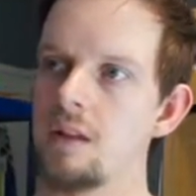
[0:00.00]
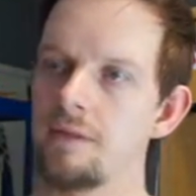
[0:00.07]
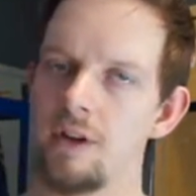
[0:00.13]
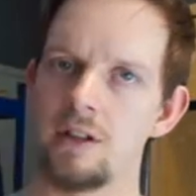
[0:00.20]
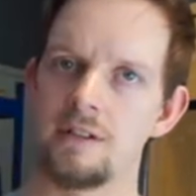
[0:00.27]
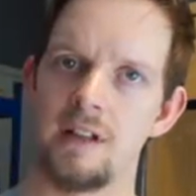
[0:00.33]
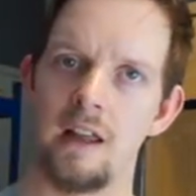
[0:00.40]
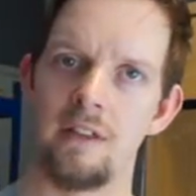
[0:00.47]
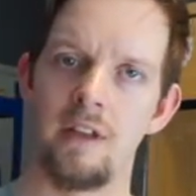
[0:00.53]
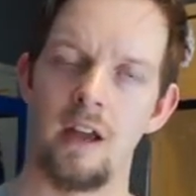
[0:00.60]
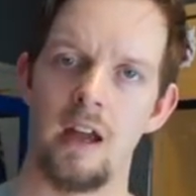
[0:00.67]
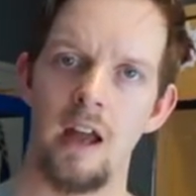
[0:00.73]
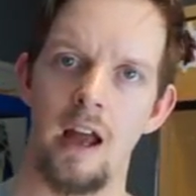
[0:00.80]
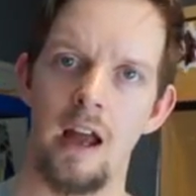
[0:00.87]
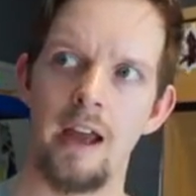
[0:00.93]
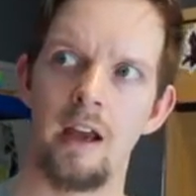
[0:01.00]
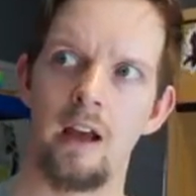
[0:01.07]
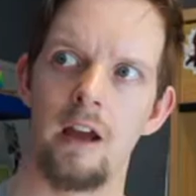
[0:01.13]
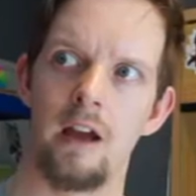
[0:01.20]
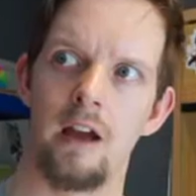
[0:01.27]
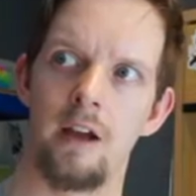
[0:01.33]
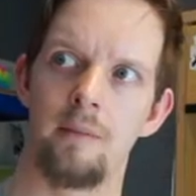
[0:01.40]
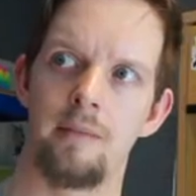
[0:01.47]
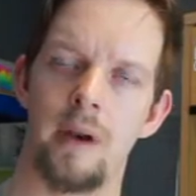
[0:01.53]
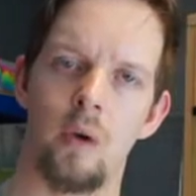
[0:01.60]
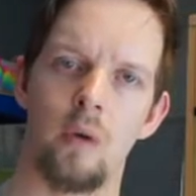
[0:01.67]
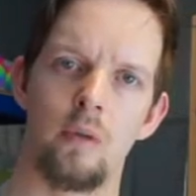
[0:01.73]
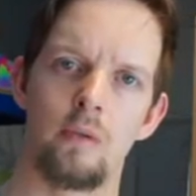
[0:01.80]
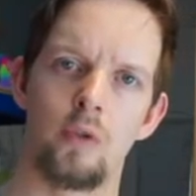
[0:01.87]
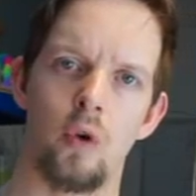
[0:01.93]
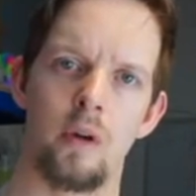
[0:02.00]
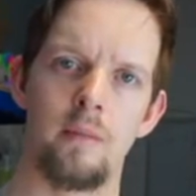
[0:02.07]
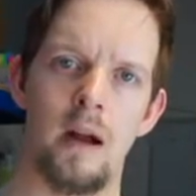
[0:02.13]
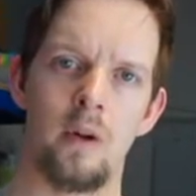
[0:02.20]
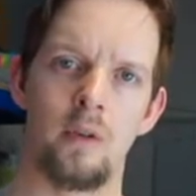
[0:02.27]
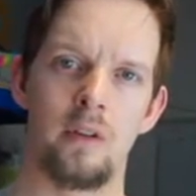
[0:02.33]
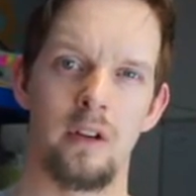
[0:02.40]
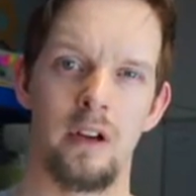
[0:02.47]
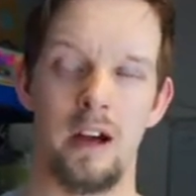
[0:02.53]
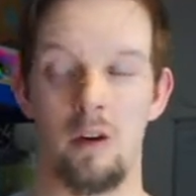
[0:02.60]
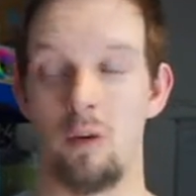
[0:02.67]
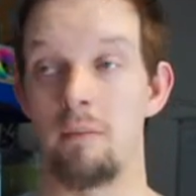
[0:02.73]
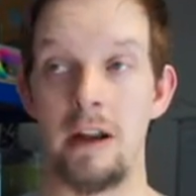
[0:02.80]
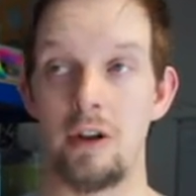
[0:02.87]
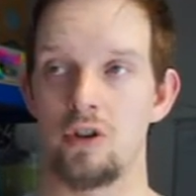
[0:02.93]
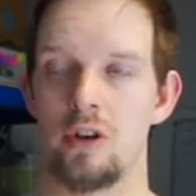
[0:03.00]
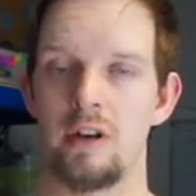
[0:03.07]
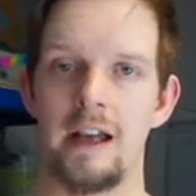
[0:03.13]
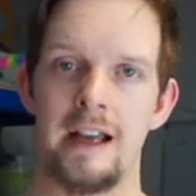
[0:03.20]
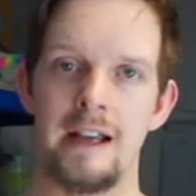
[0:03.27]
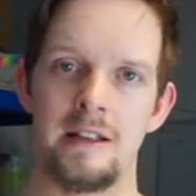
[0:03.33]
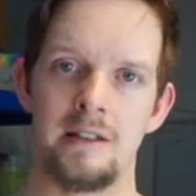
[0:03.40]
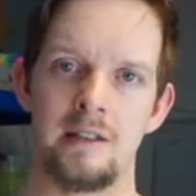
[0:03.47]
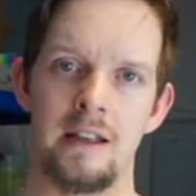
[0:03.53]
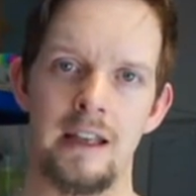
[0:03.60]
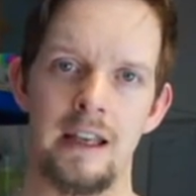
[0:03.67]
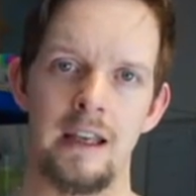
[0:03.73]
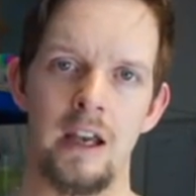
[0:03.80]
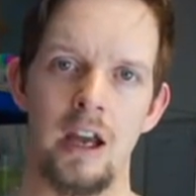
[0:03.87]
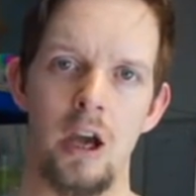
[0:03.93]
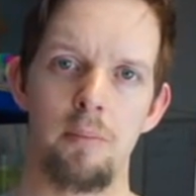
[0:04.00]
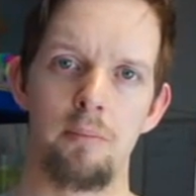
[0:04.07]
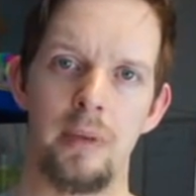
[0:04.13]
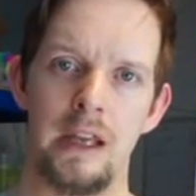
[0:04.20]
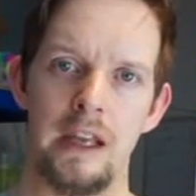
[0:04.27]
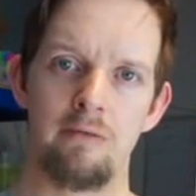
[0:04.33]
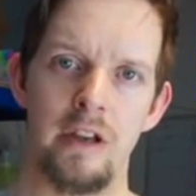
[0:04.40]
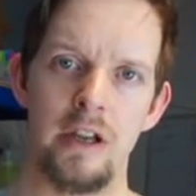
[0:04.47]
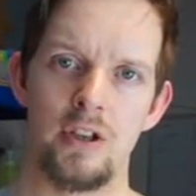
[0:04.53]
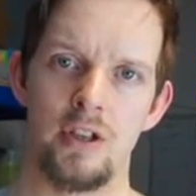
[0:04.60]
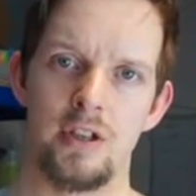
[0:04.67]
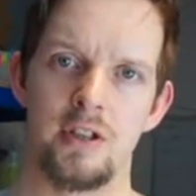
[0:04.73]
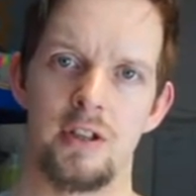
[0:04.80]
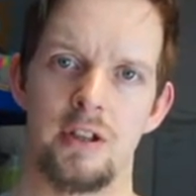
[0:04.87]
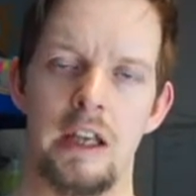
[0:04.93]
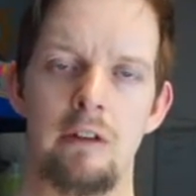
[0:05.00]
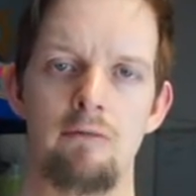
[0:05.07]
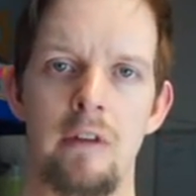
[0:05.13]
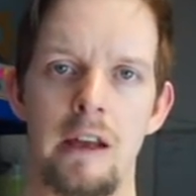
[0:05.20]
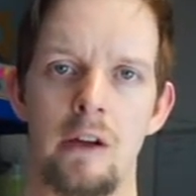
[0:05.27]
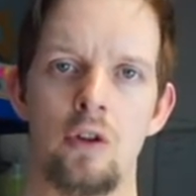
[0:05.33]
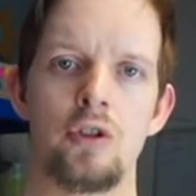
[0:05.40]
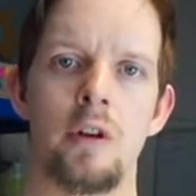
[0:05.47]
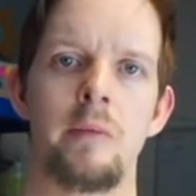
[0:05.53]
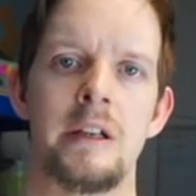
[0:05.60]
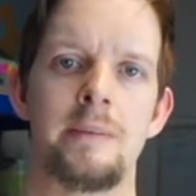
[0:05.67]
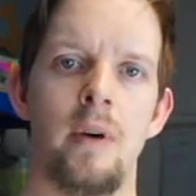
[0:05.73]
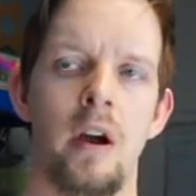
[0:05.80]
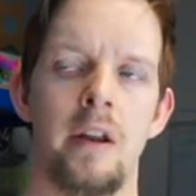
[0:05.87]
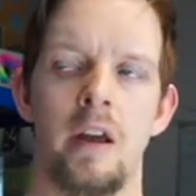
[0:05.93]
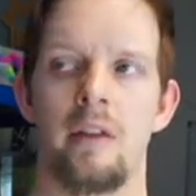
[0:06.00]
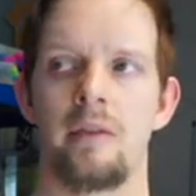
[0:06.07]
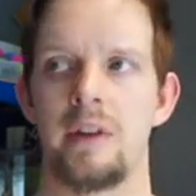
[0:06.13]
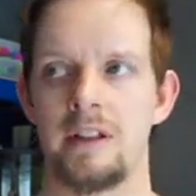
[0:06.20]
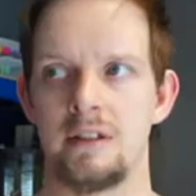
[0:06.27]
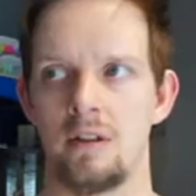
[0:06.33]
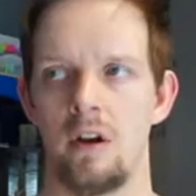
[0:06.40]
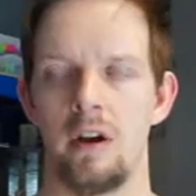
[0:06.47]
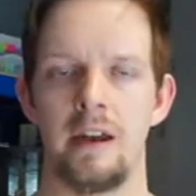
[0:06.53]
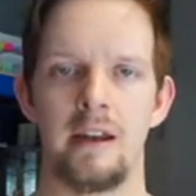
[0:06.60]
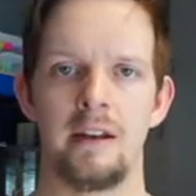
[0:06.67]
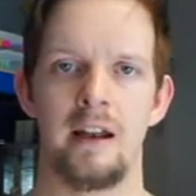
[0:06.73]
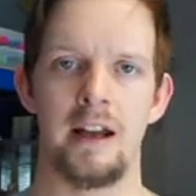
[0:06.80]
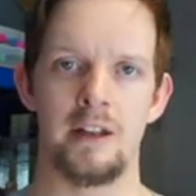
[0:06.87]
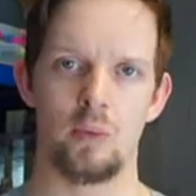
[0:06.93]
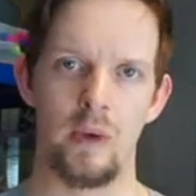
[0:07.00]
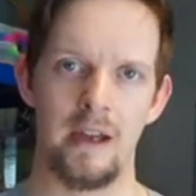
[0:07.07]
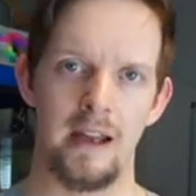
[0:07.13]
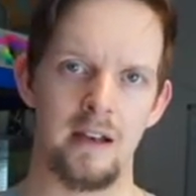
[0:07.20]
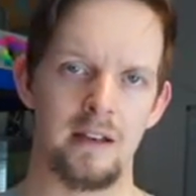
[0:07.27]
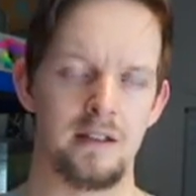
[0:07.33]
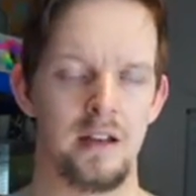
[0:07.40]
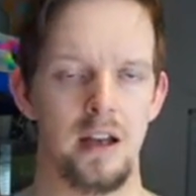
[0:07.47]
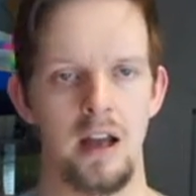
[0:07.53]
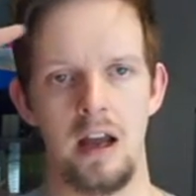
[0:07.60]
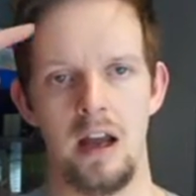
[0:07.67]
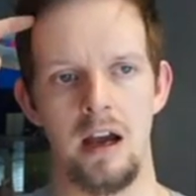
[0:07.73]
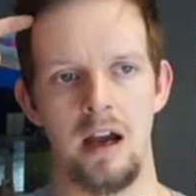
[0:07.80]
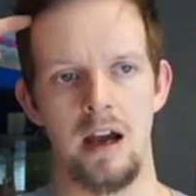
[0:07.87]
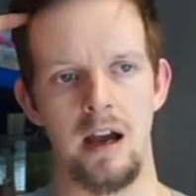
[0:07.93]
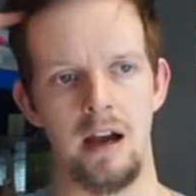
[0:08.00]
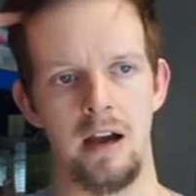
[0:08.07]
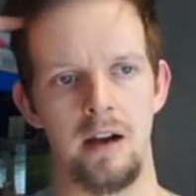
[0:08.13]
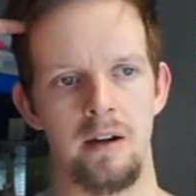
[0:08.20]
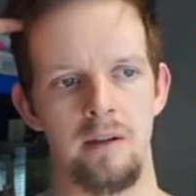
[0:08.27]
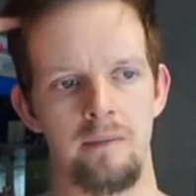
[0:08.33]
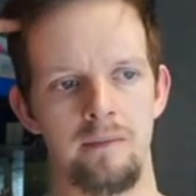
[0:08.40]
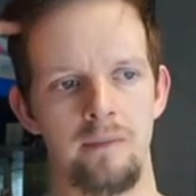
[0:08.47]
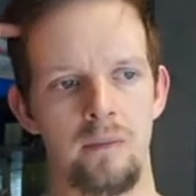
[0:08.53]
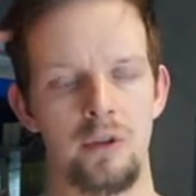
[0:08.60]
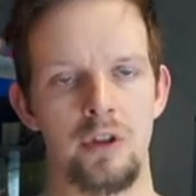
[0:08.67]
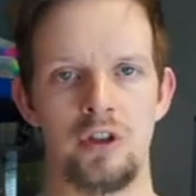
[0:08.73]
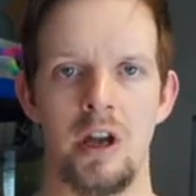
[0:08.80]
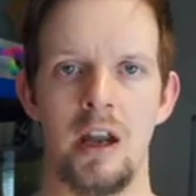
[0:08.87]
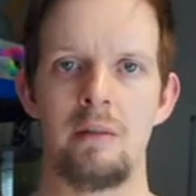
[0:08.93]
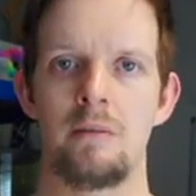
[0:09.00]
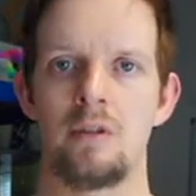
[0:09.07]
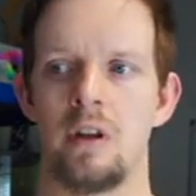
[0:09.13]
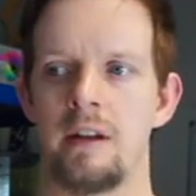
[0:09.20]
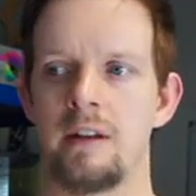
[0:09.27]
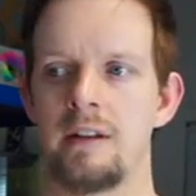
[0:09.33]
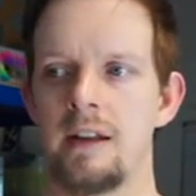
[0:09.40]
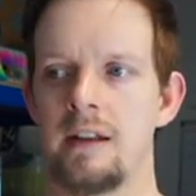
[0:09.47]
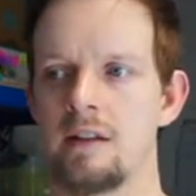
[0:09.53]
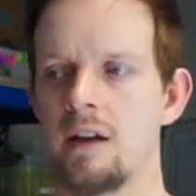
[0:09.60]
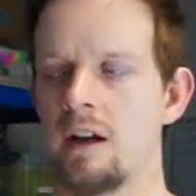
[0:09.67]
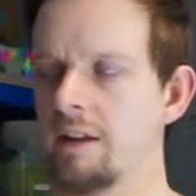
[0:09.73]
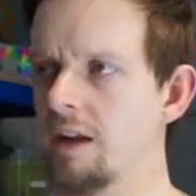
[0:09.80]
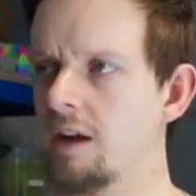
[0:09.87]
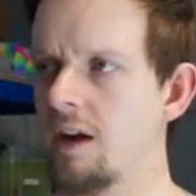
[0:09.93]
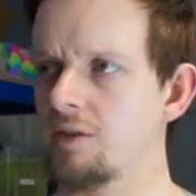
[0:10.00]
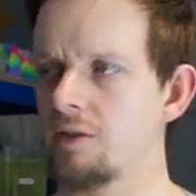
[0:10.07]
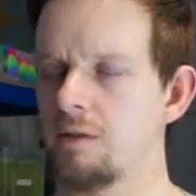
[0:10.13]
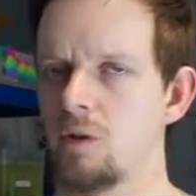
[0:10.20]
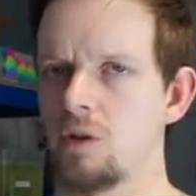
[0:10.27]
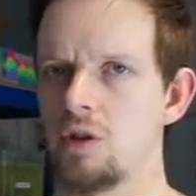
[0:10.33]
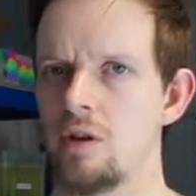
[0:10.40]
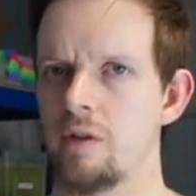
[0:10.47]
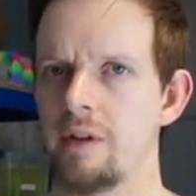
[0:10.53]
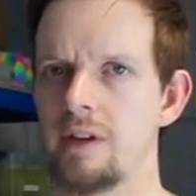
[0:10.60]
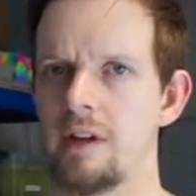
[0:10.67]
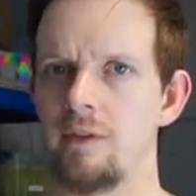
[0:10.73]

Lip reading: First death that I want to talk about, I'll mention, is the P. regis, the regal jumping spider. This died last weekend. It's a shame, because I think I have some footage of it.